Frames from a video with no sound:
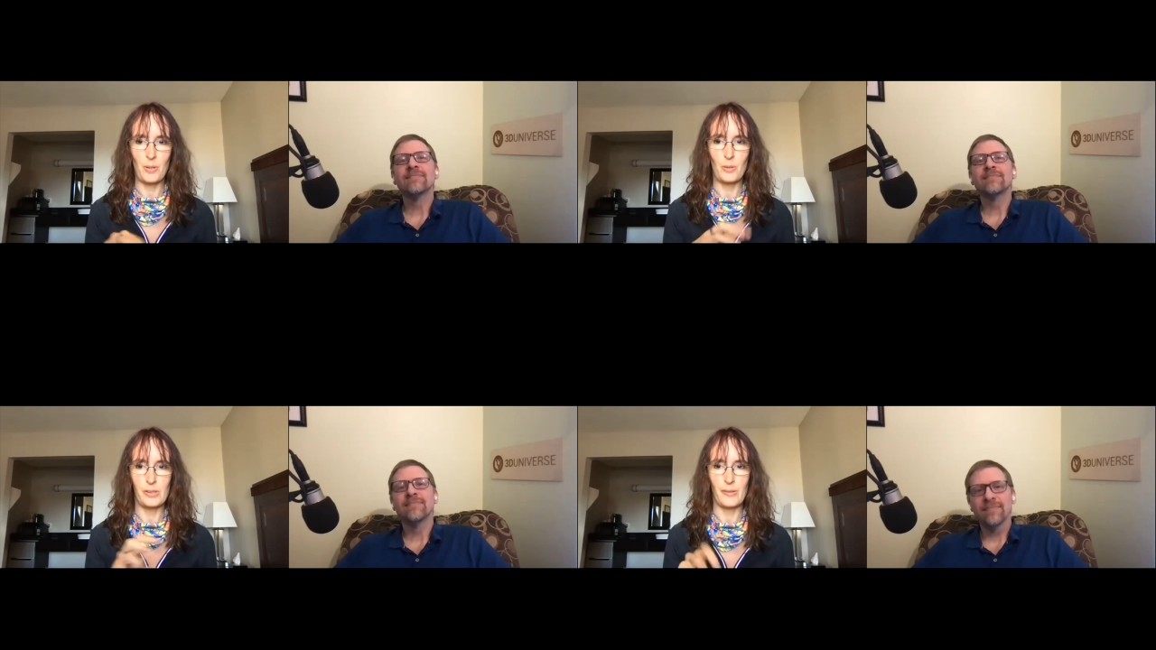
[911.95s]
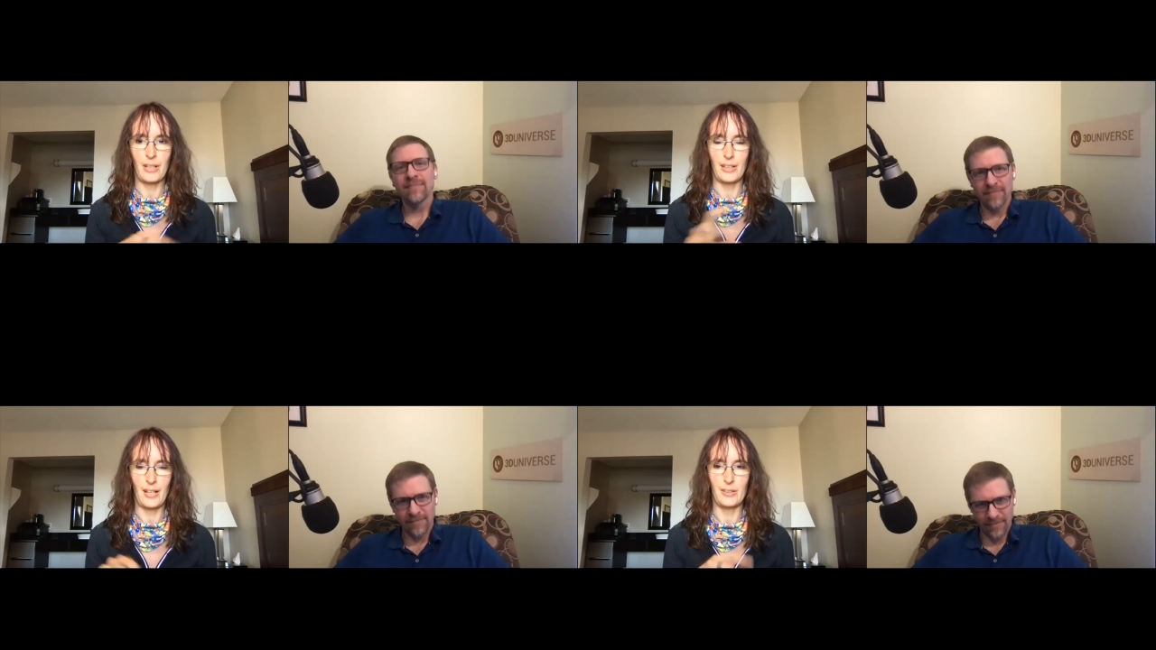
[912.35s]
Speaker 1: so I can
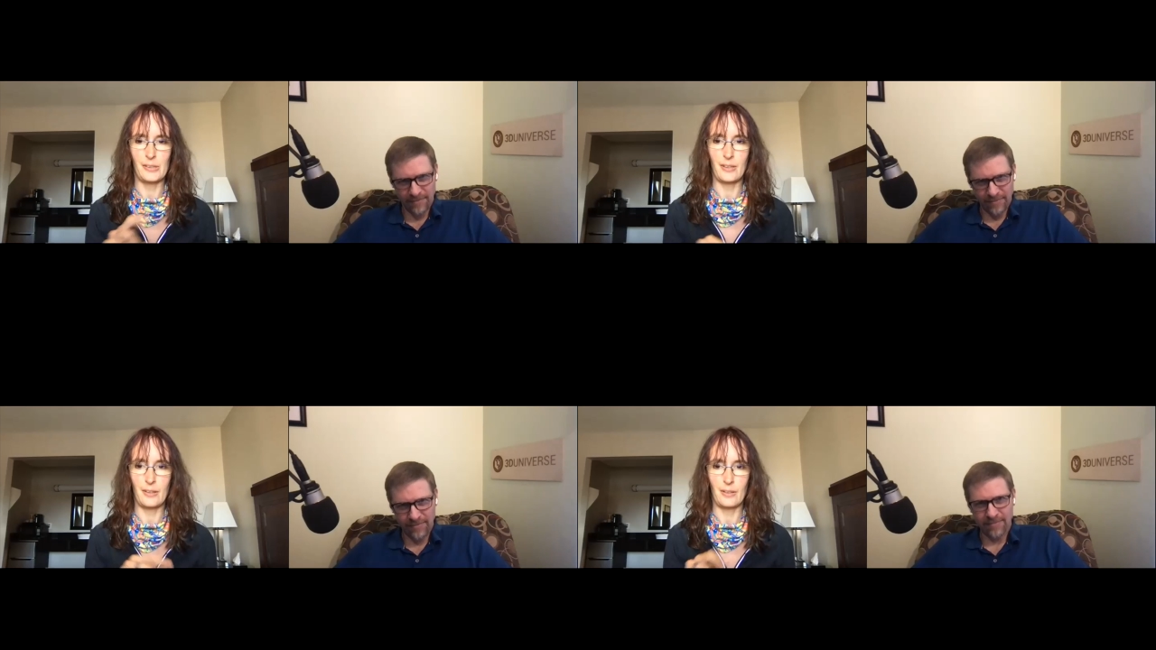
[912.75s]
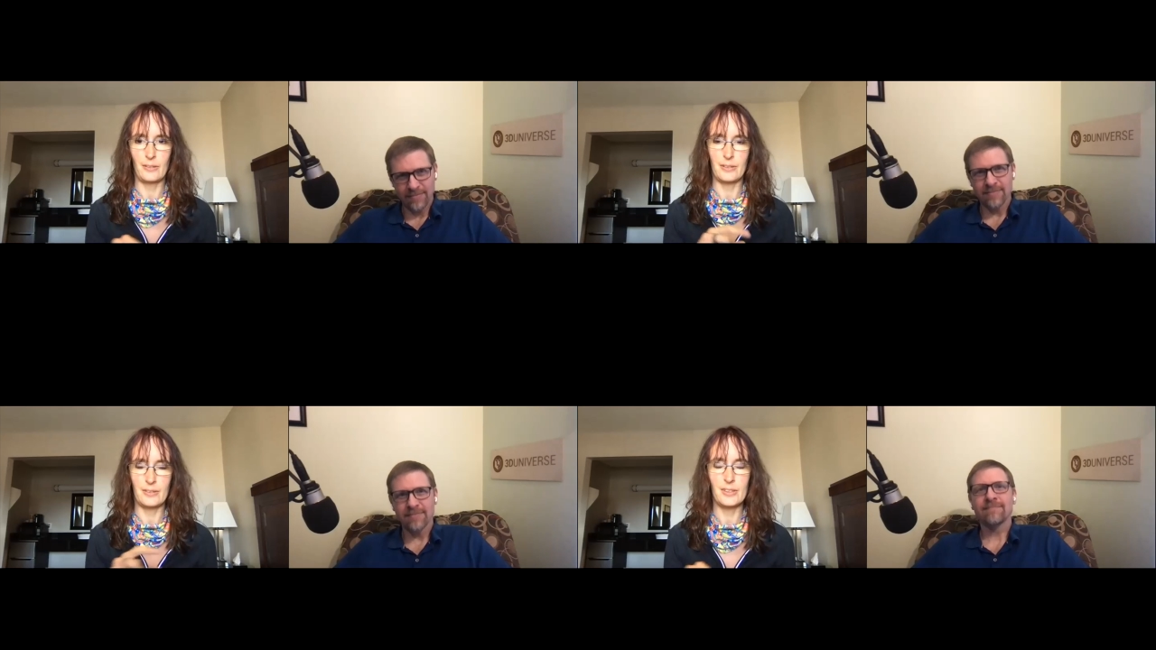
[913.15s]
add just a little
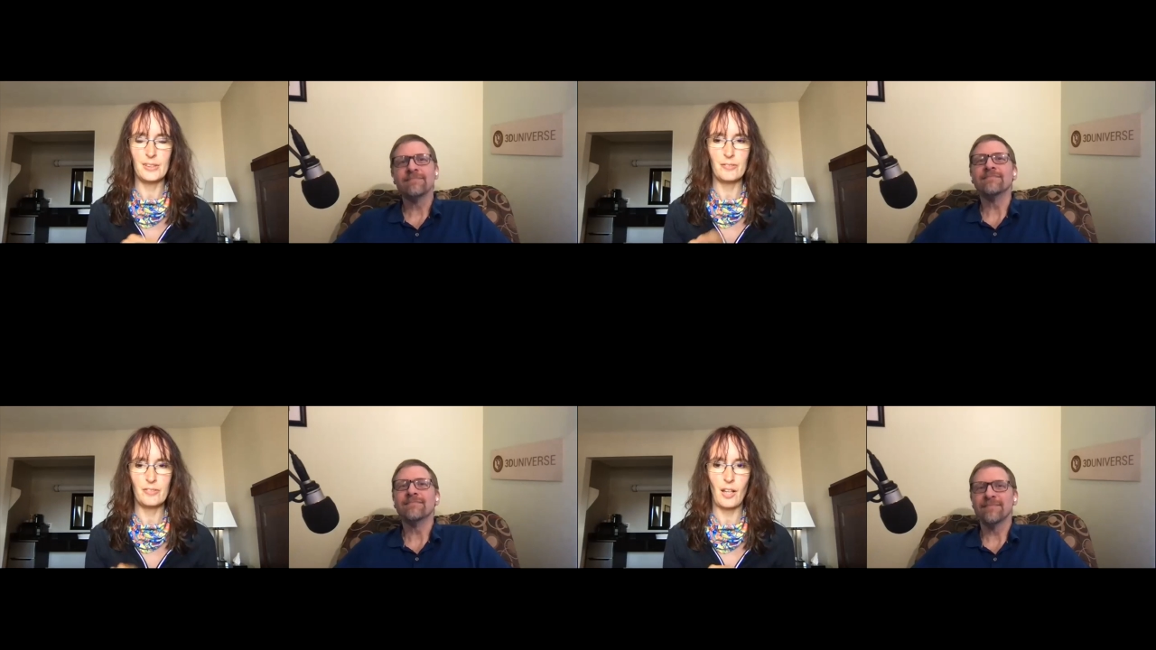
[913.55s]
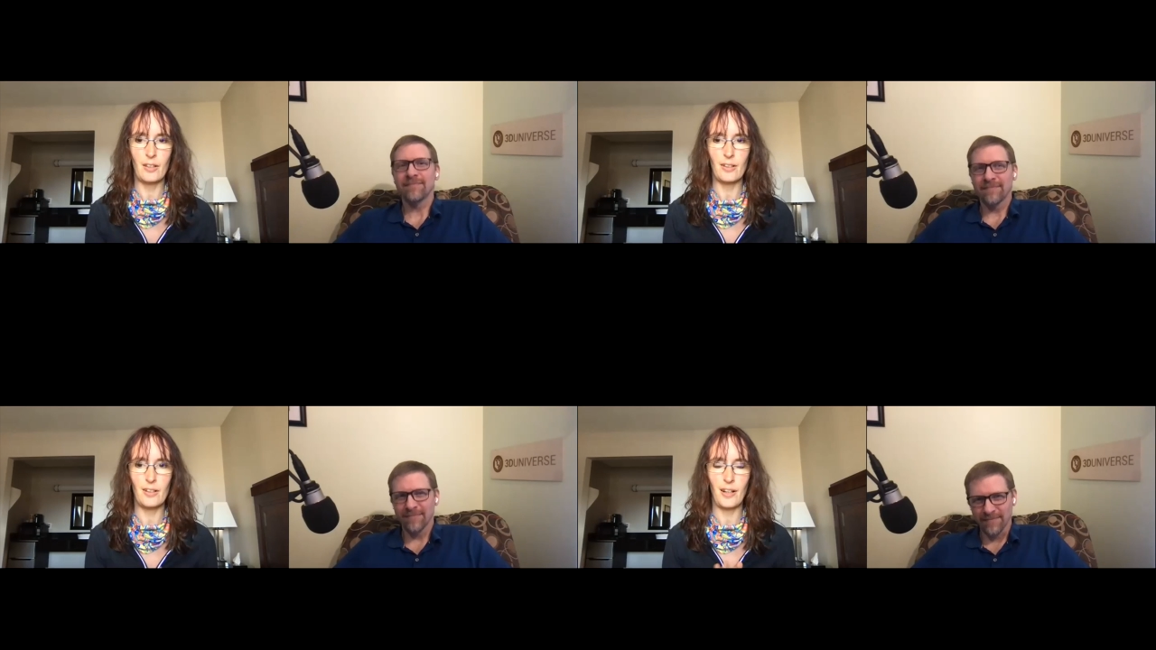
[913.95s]
tint of
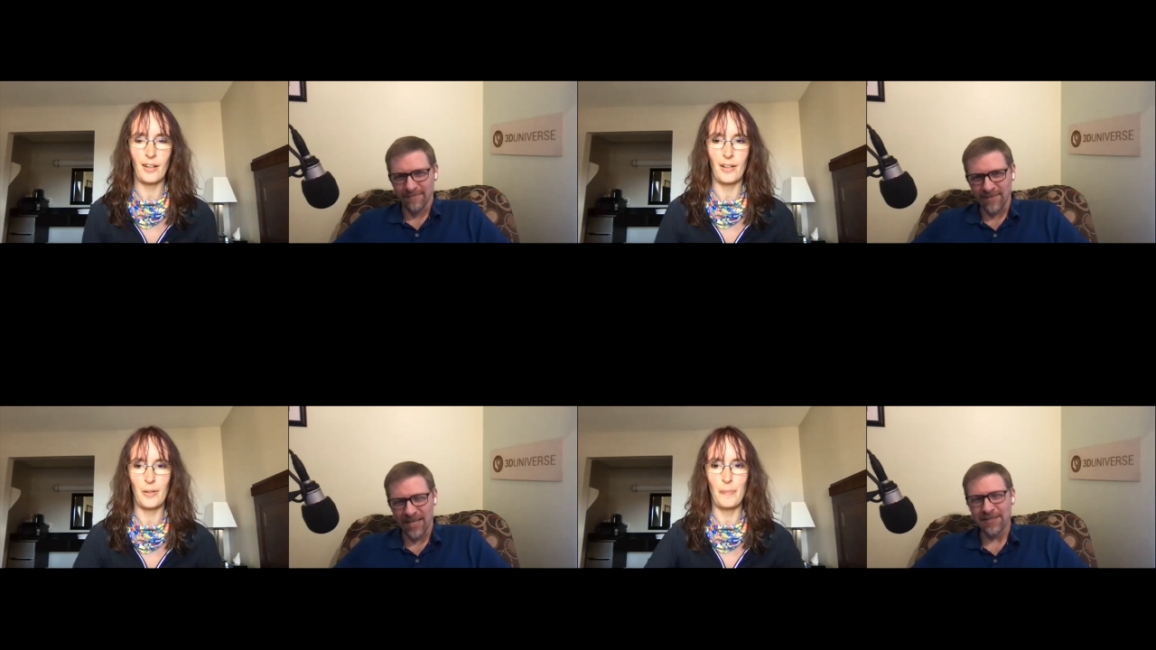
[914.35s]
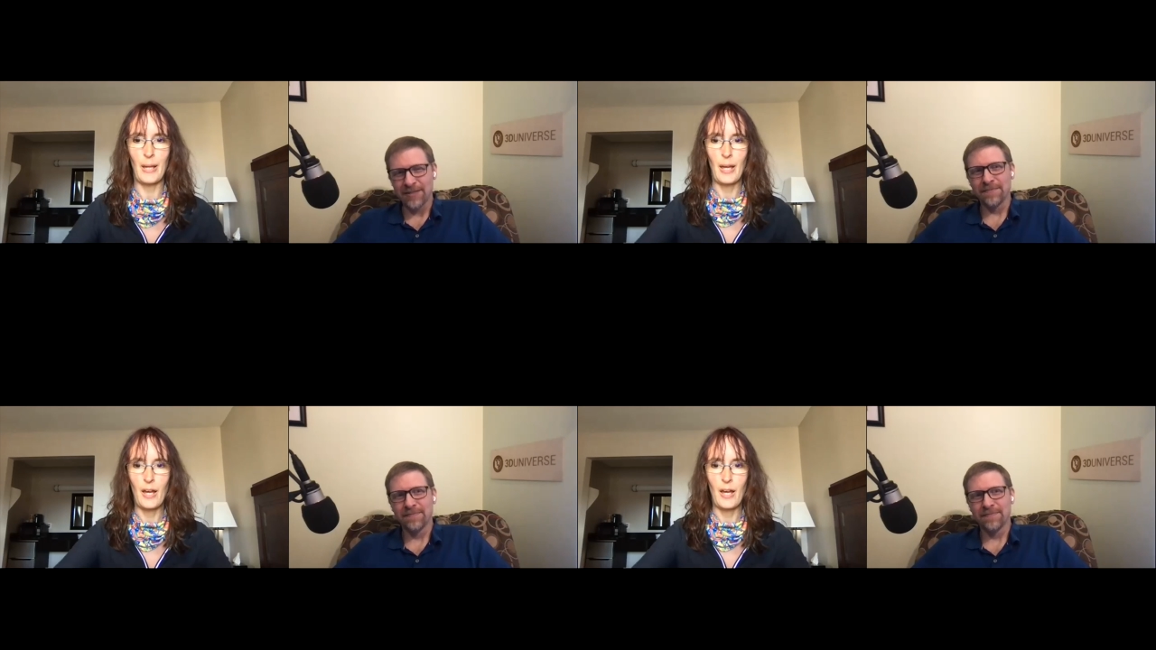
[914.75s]
color. Um, nice.